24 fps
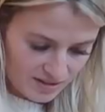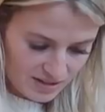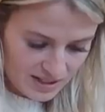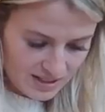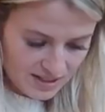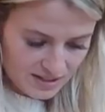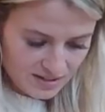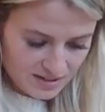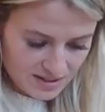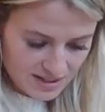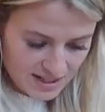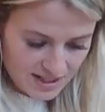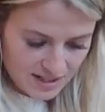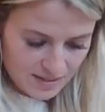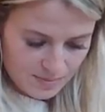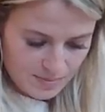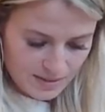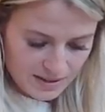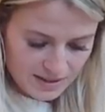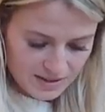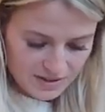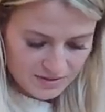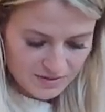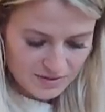Oh, can you take a
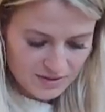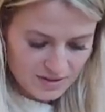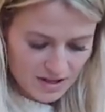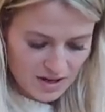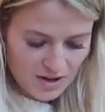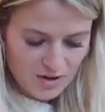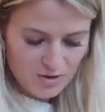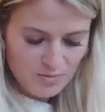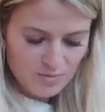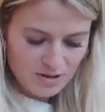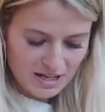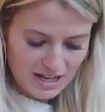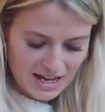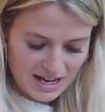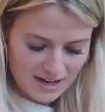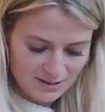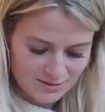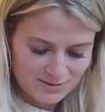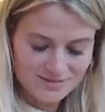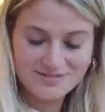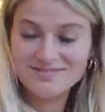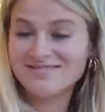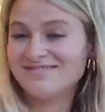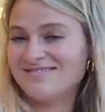pitch for the home
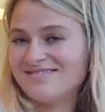account?